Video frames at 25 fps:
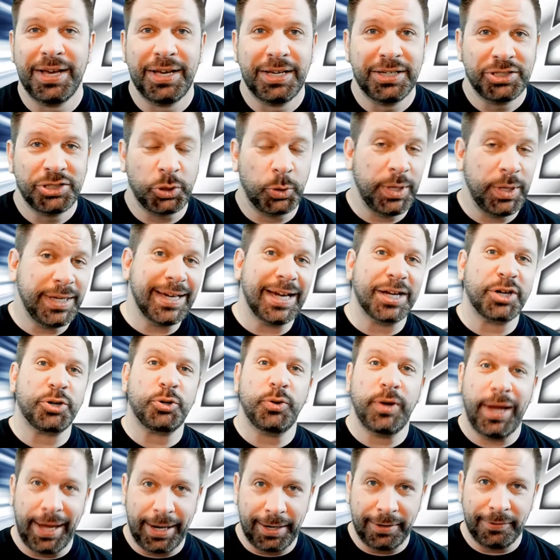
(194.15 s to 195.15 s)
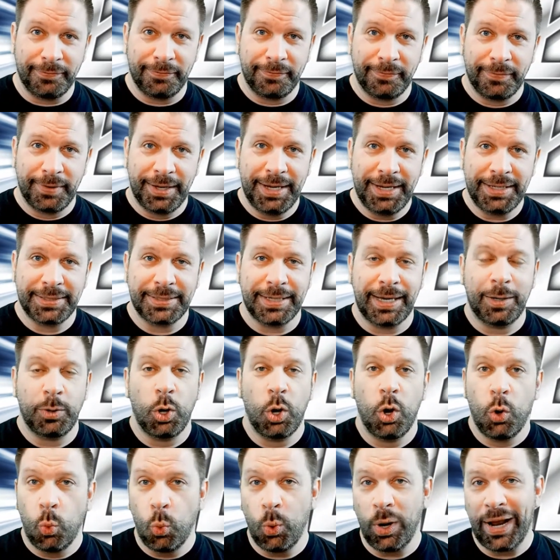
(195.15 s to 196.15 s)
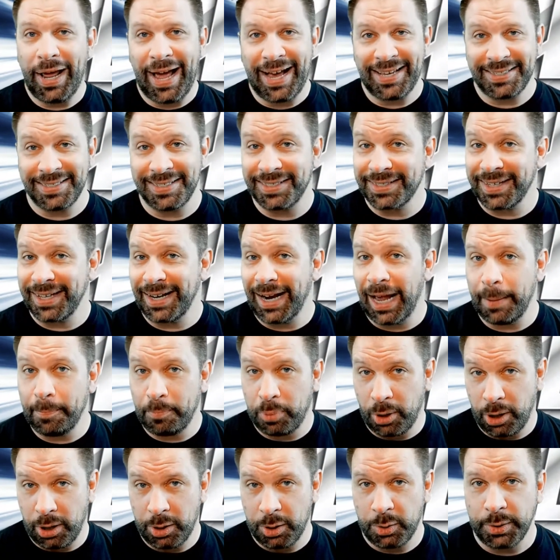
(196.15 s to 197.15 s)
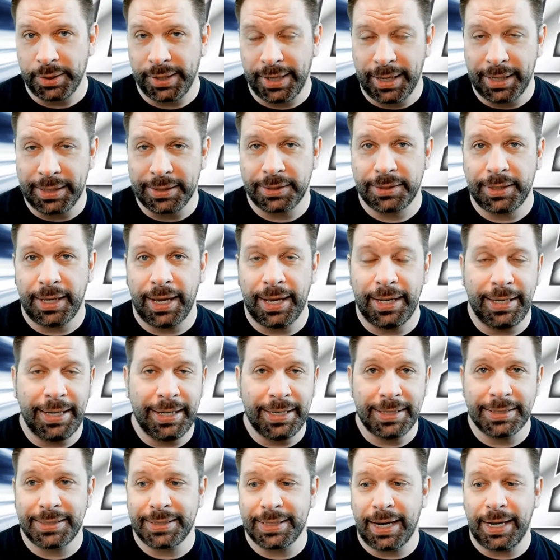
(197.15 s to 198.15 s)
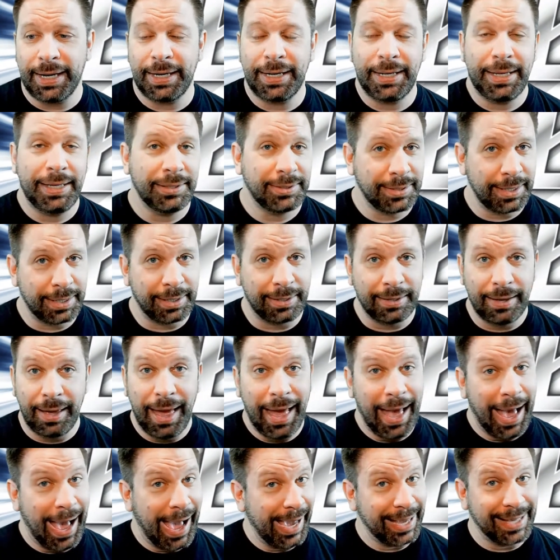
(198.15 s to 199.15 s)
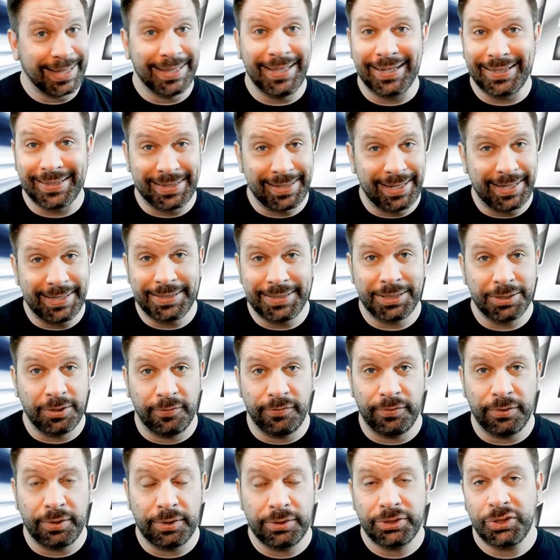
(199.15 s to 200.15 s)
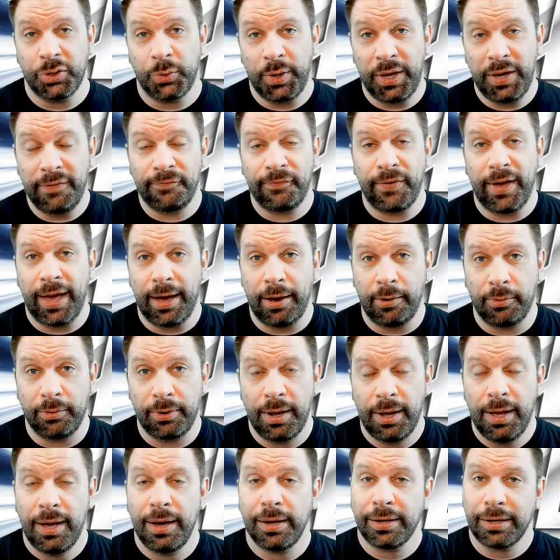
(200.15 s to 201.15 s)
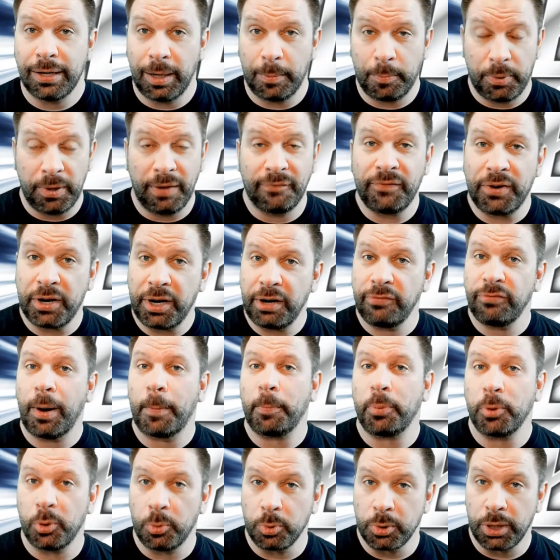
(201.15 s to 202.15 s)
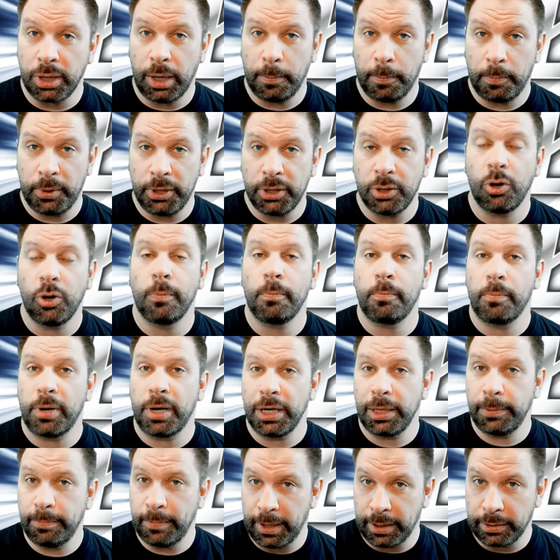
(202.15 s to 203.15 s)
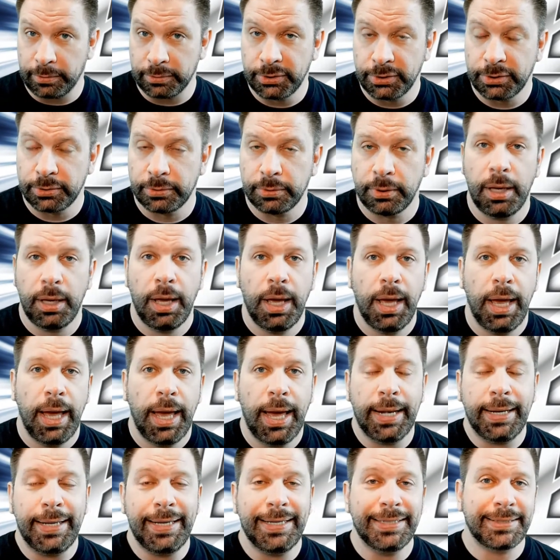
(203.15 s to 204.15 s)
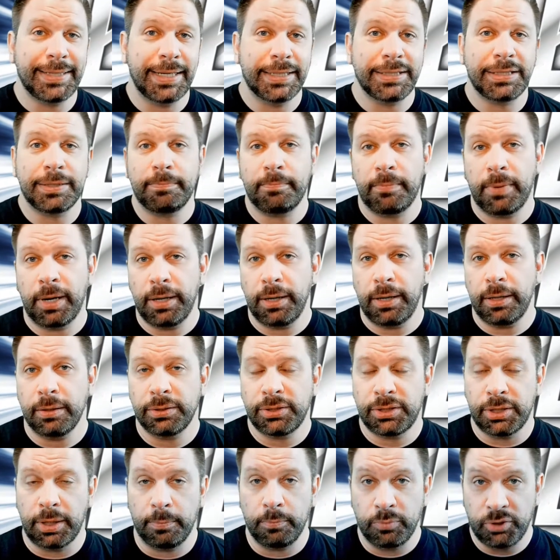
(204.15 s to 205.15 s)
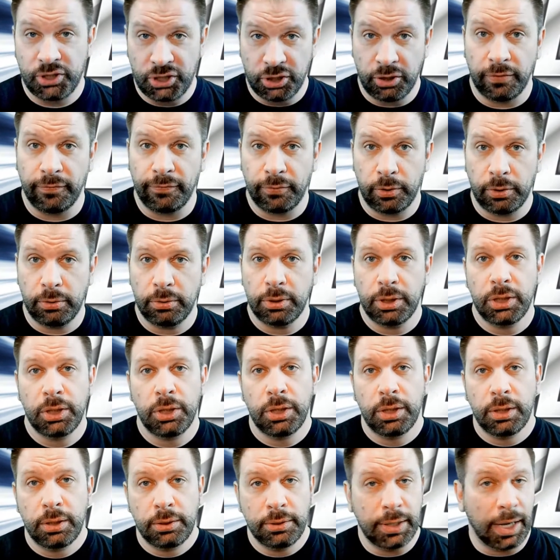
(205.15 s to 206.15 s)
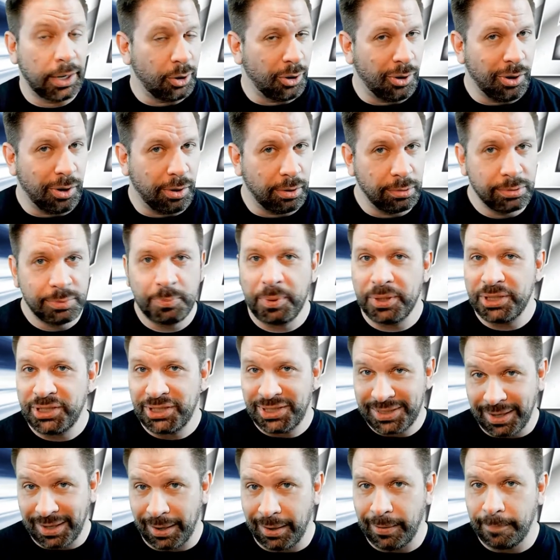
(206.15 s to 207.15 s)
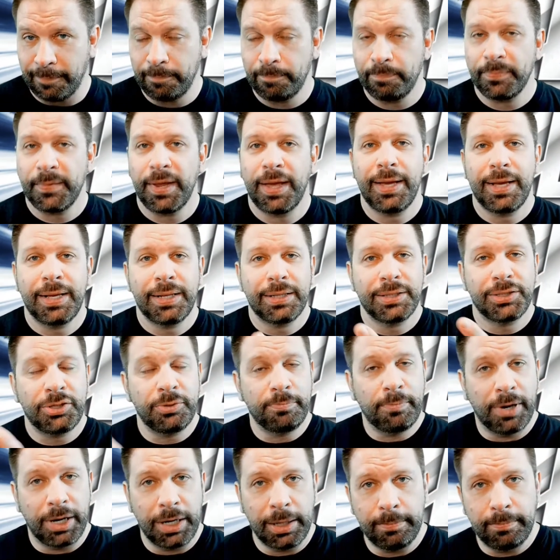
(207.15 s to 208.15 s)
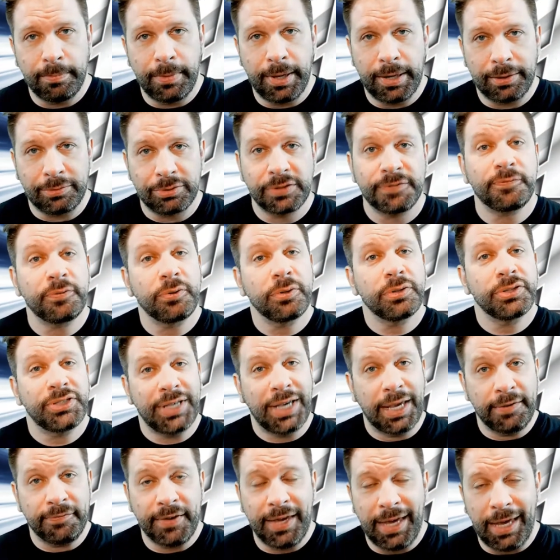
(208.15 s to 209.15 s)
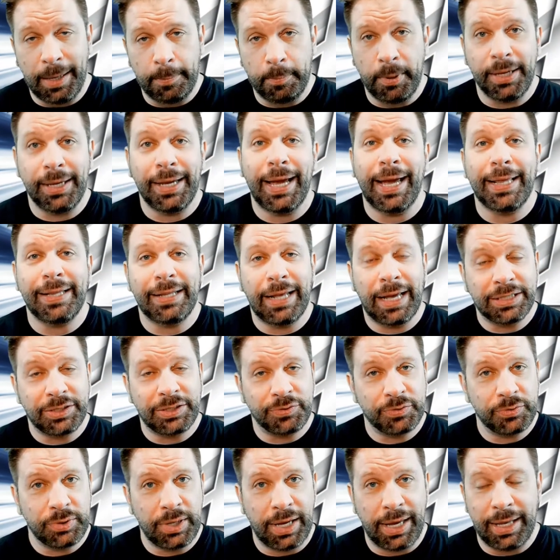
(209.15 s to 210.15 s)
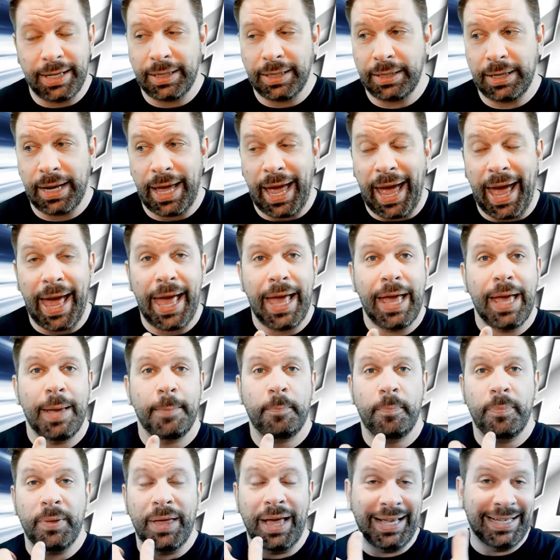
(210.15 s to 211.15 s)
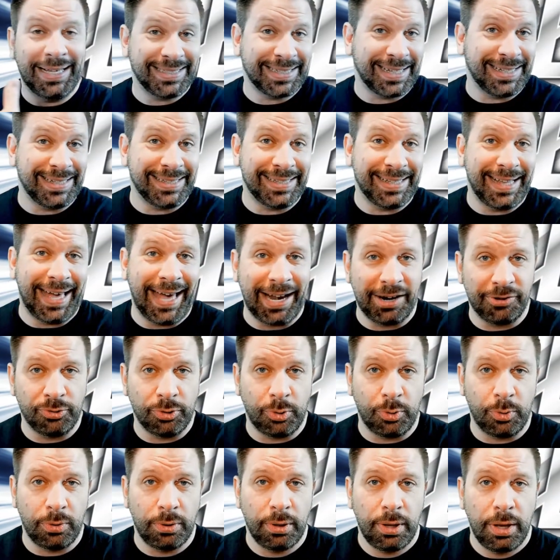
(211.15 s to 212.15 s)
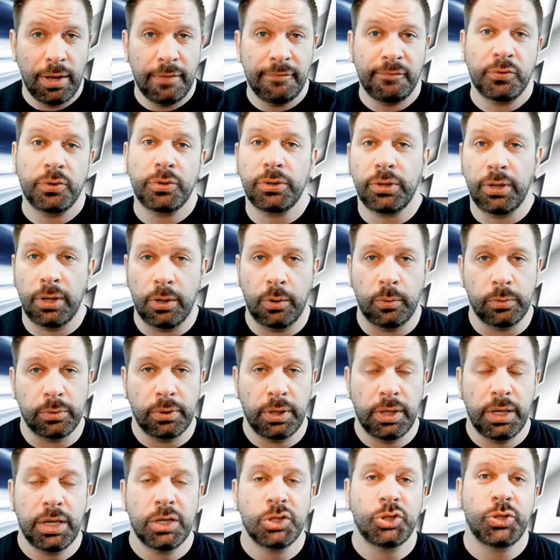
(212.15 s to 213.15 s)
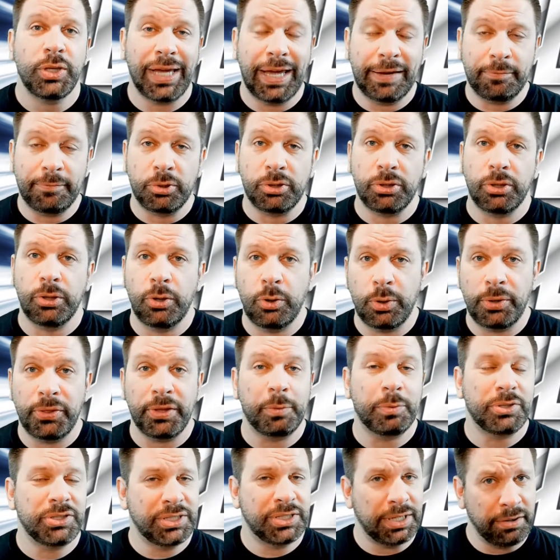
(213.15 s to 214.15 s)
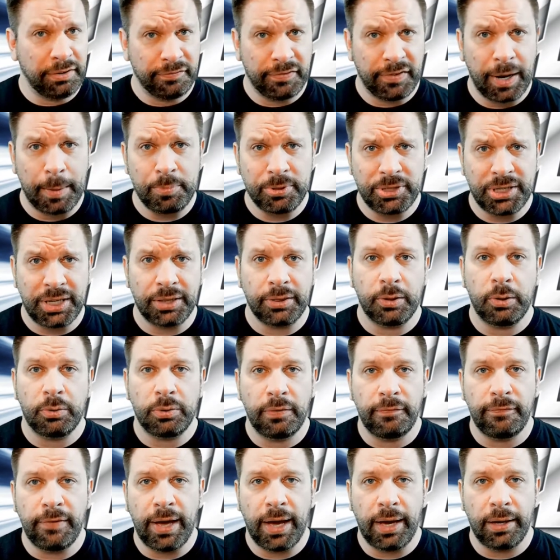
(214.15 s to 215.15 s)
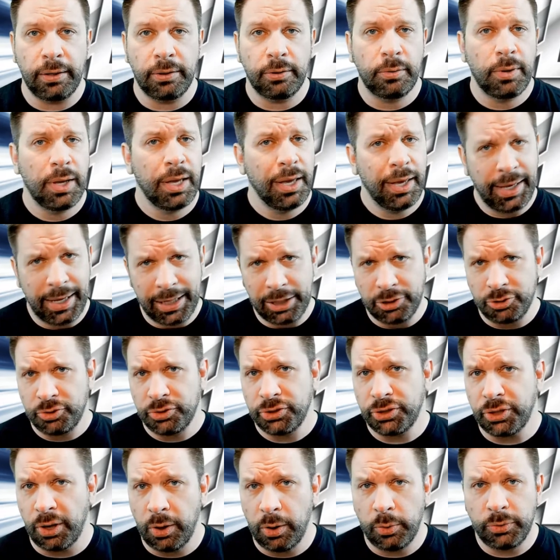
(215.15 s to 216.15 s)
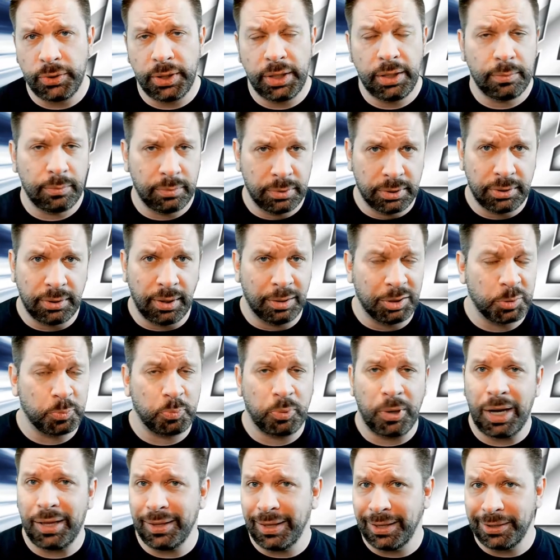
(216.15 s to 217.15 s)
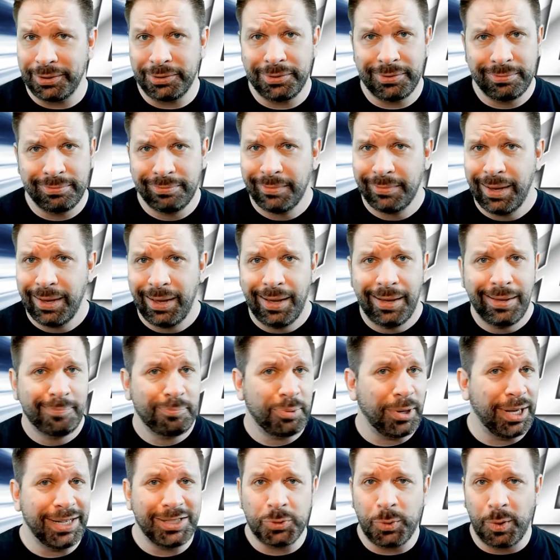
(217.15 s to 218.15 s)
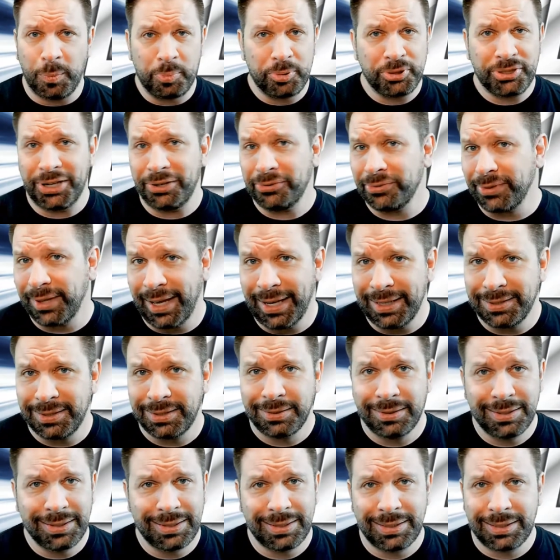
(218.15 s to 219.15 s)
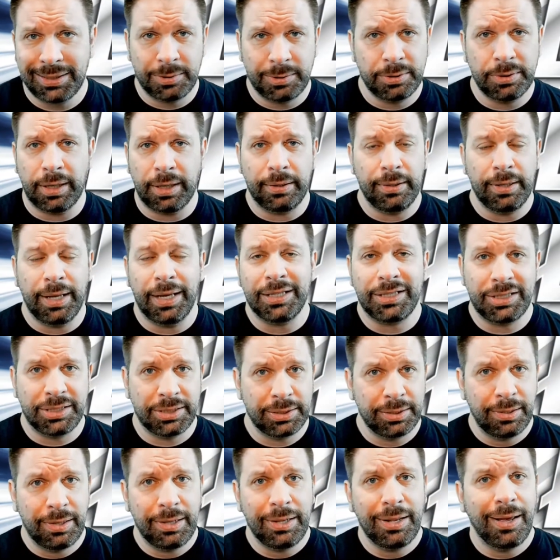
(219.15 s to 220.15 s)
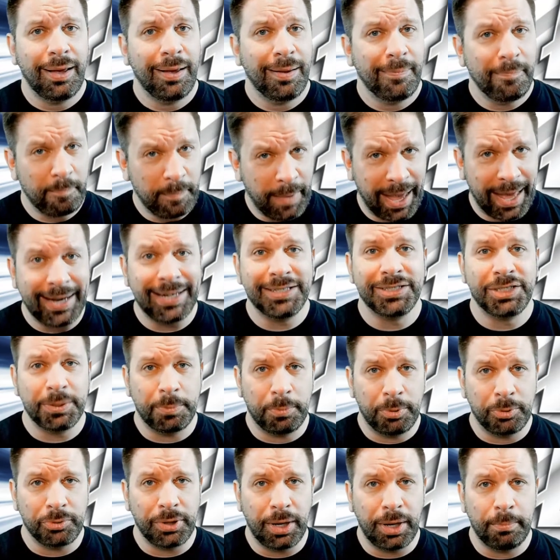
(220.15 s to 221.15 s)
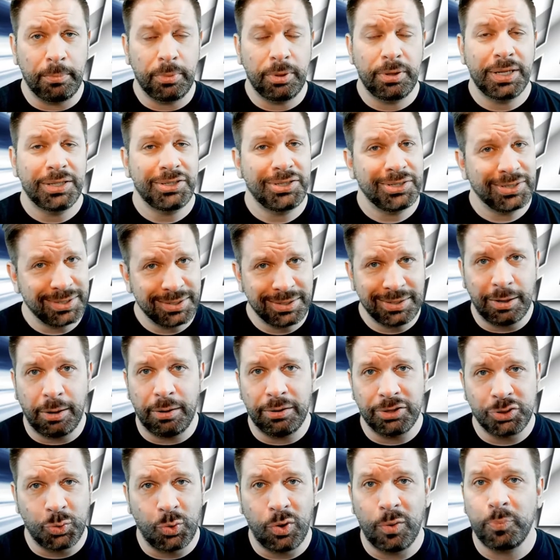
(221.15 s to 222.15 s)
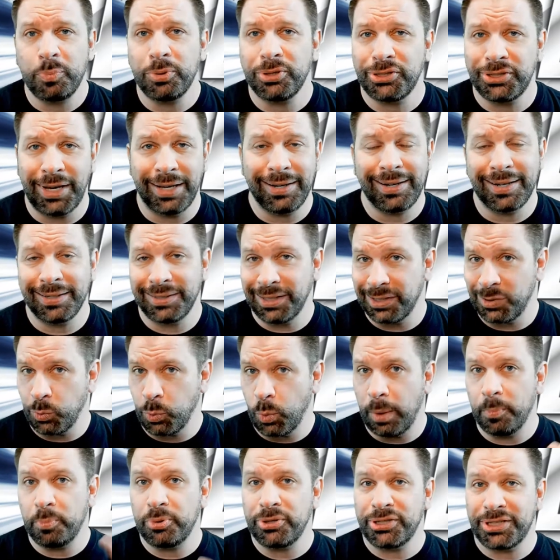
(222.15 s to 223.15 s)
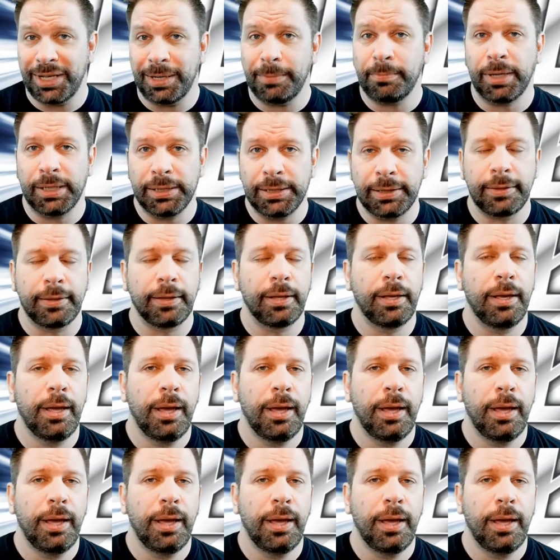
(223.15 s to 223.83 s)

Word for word: So he got creative. He said, what assets can I borrow against? And he decided, he's like, I collect a lot of silver. So he found a very reputable company called Money Metals, and he sent some, mon some silver, not all, but some, to Money Metals for safekeeping and as and as collateral for a loan. So they gave him a loan. I think it was seventy-five percent loan to value, interest only. It was probably under, probably twelve percent or less. It's uh, it's manageable number. Let's call it twelve percent because that's one percent a month.